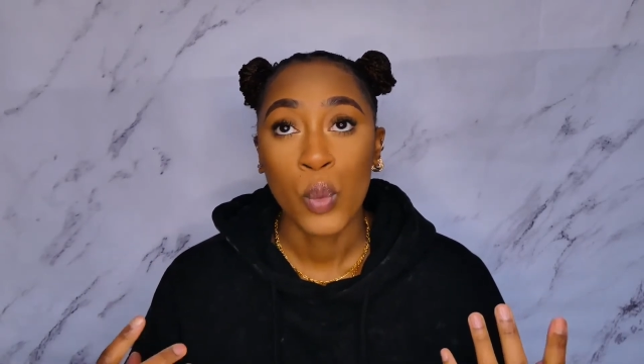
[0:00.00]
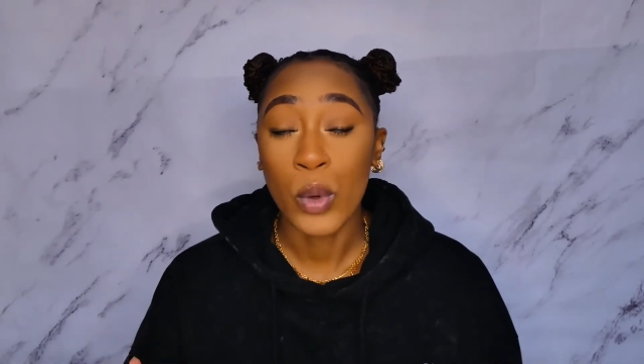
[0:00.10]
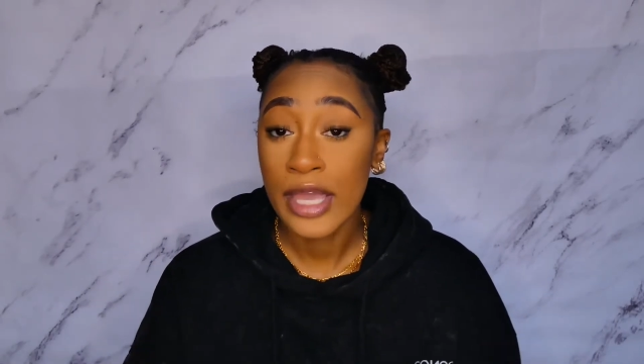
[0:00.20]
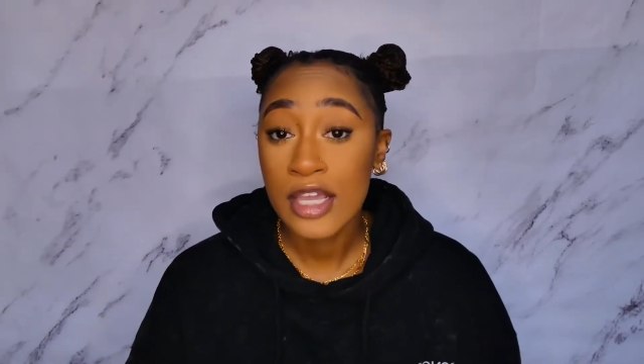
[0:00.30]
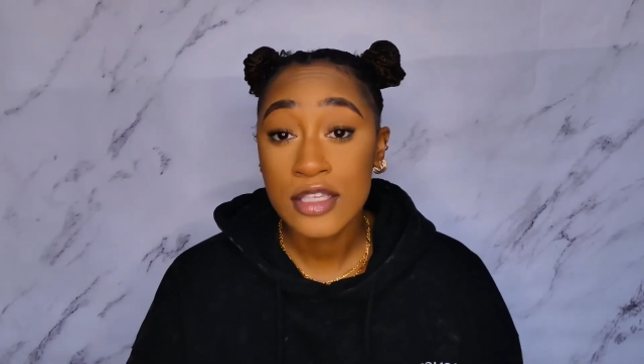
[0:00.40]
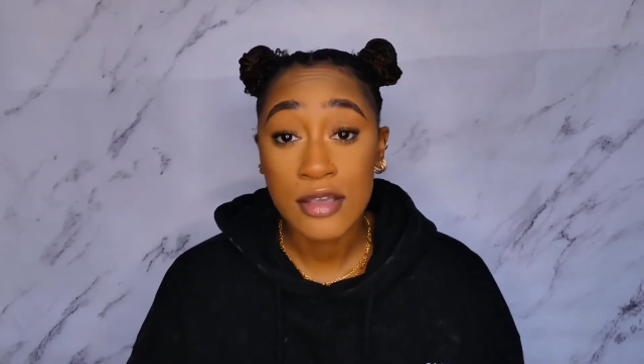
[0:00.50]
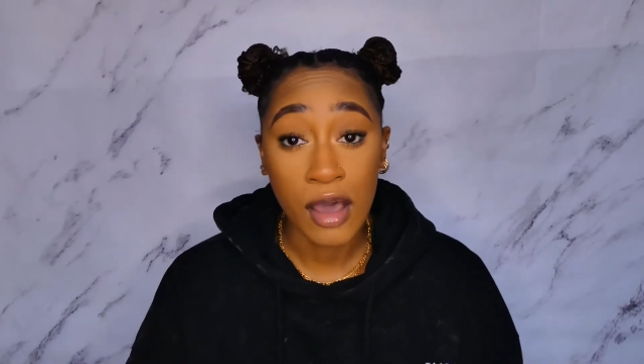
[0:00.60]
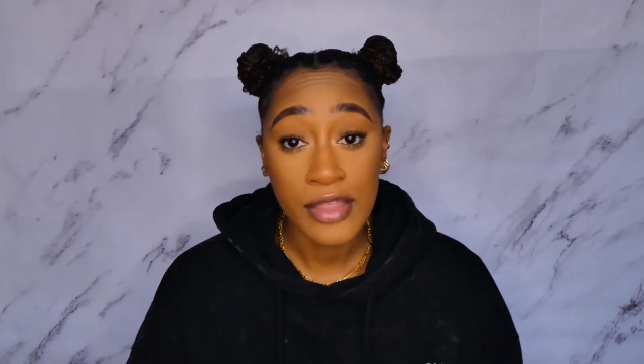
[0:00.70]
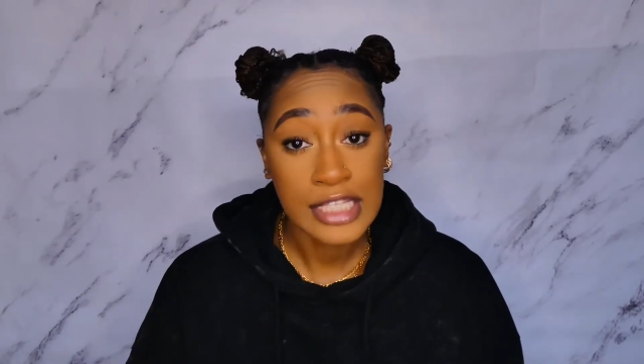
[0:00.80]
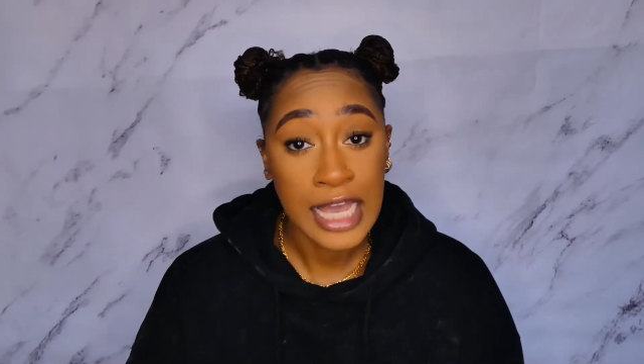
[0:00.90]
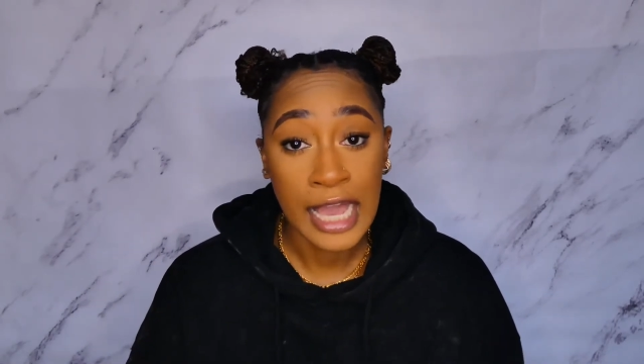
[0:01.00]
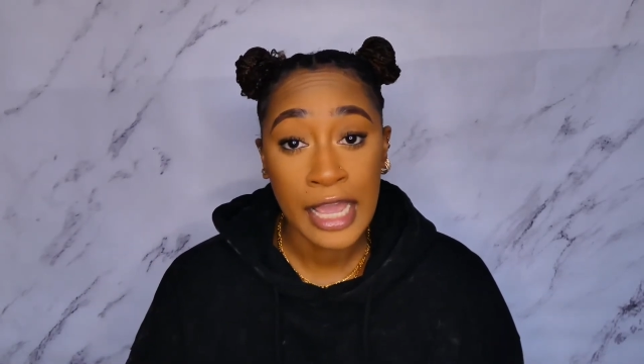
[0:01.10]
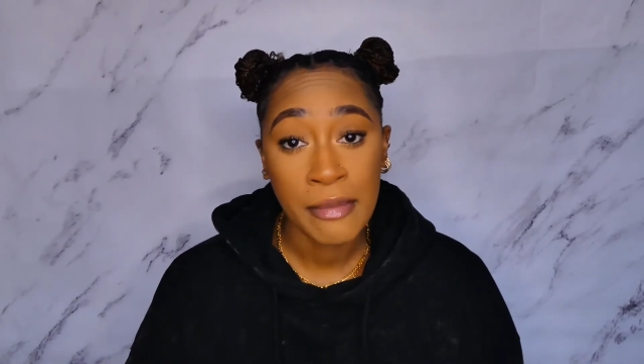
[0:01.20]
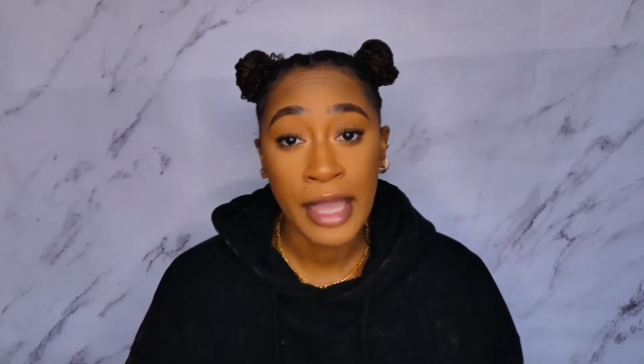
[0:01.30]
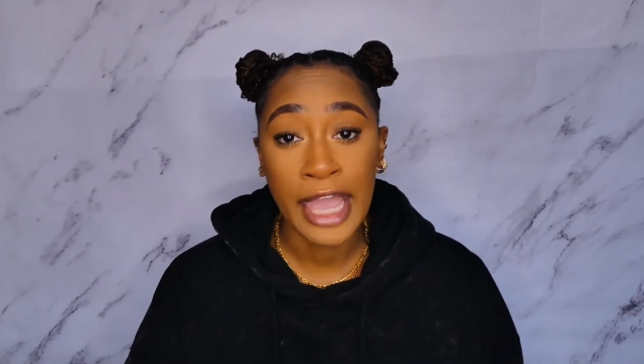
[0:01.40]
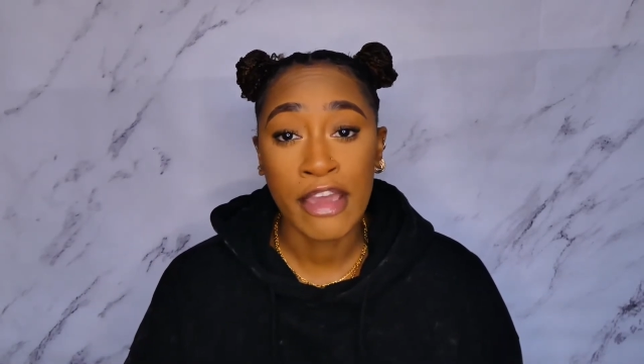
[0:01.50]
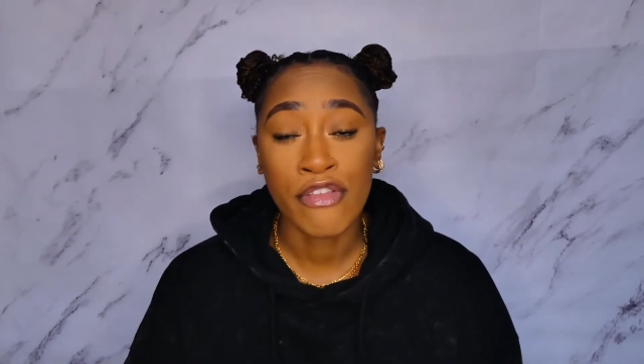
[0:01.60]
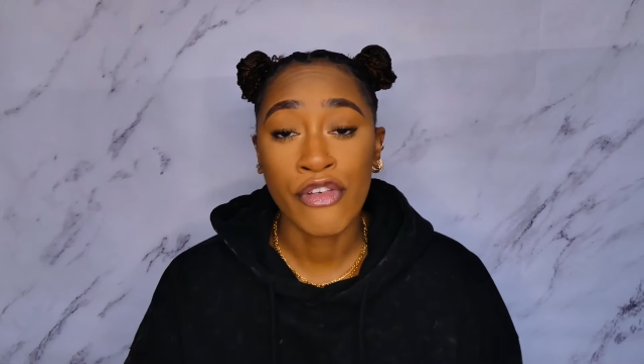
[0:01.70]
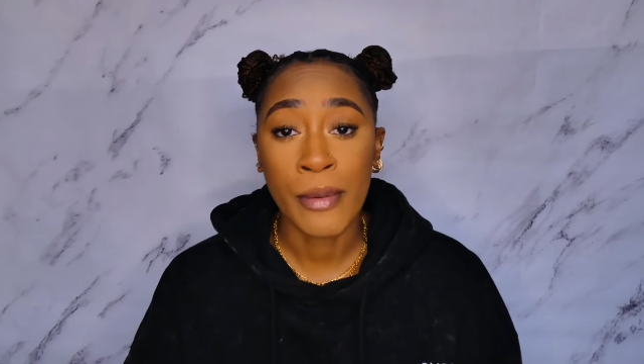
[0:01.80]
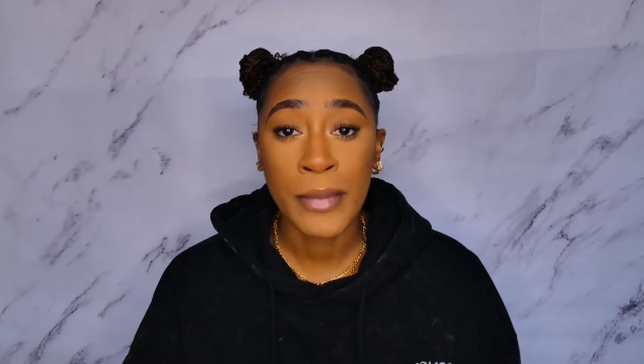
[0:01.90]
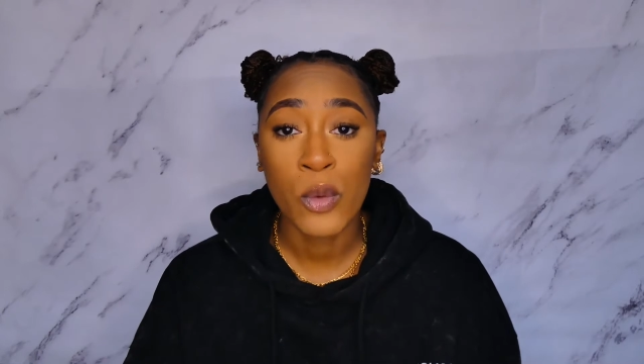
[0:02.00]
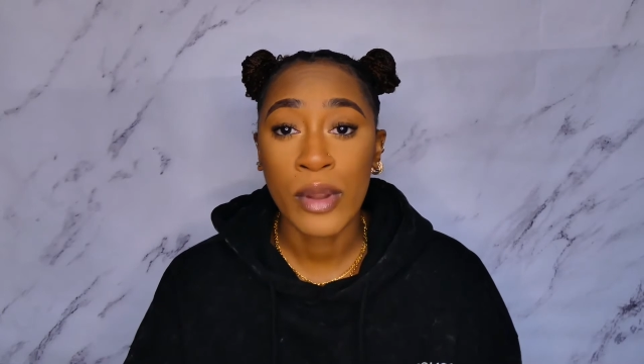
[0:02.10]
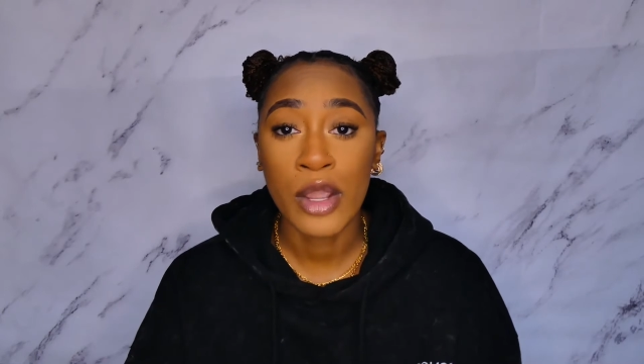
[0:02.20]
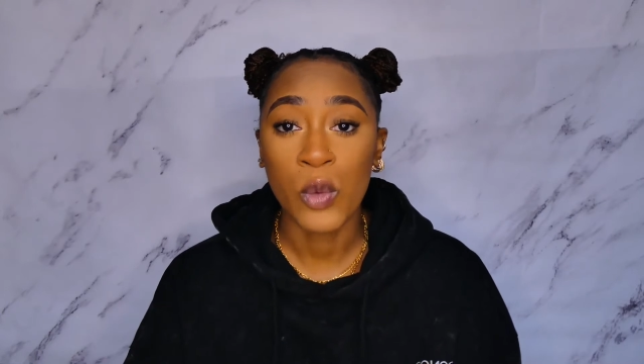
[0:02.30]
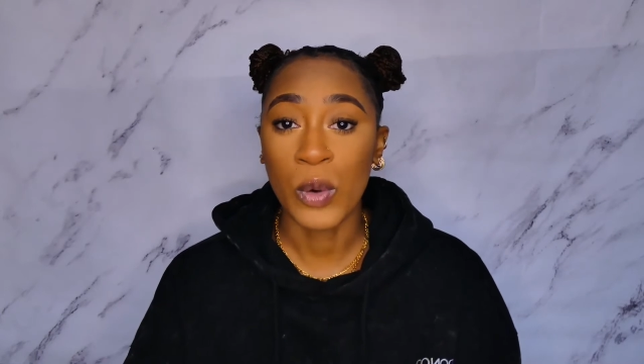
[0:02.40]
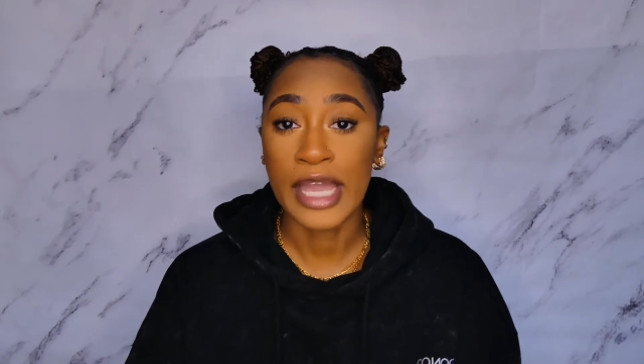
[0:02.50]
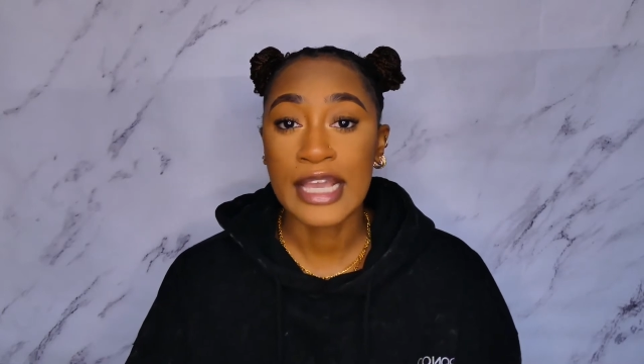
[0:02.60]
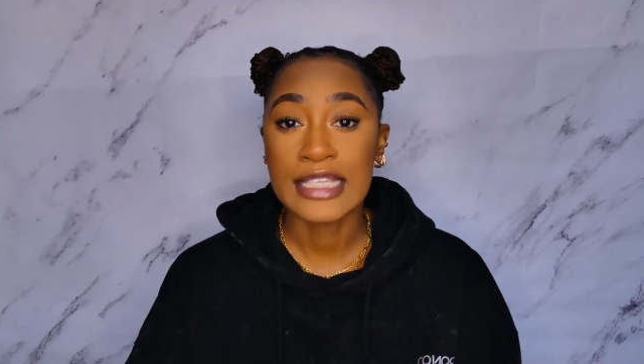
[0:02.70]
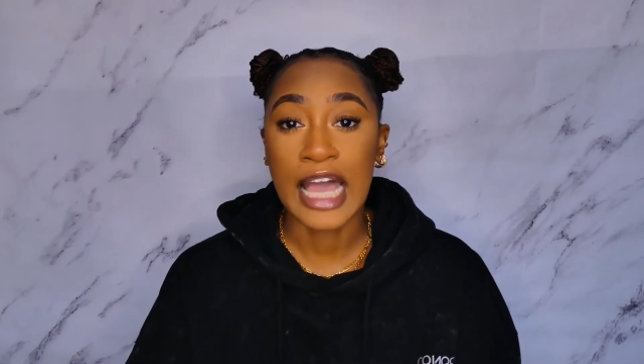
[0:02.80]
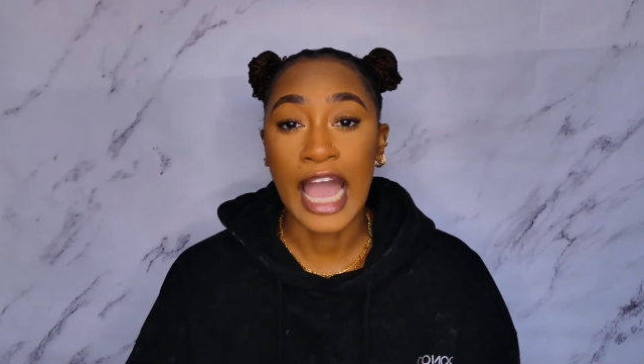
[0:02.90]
wigs all the time, and from me wearing wigs